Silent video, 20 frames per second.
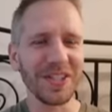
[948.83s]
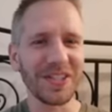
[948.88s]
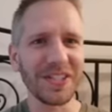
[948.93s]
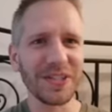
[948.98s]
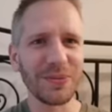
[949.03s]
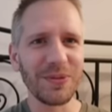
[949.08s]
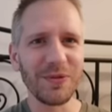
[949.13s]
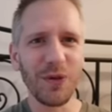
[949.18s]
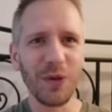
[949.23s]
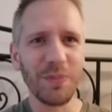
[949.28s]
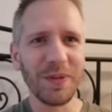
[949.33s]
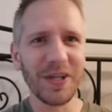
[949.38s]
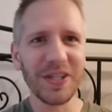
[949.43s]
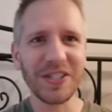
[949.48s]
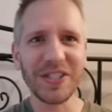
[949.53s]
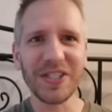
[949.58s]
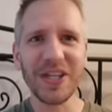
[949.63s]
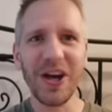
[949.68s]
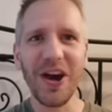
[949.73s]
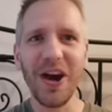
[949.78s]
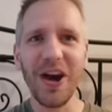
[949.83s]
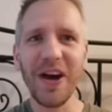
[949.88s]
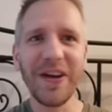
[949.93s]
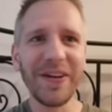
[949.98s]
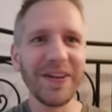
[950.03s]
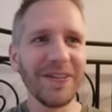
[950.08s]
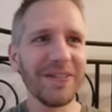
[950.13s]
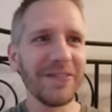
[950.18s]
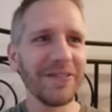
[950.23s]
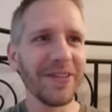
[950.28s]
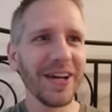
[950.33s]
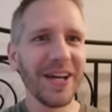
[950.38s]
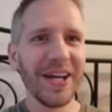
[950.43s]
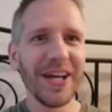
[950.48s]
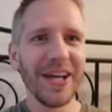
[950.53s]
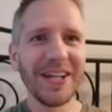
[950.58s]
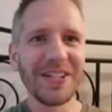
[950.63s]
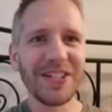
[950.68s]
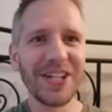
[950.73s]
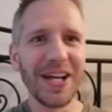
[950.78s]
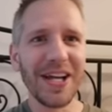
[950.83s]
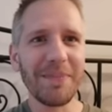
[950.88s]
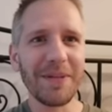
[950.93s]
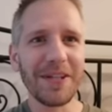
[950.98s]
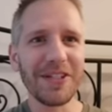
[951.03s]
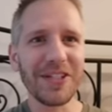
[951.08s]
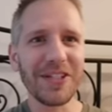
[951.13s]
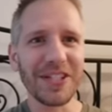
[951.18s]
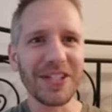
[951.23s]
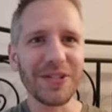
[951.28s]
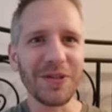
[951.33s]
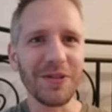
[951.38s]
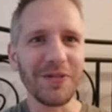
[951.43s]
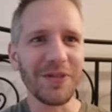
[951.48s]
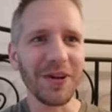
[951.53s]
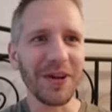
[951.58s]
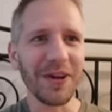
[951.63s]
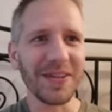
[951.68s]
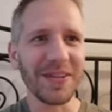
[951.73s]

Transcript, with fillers: Because we've opened a ton of champion chests so far on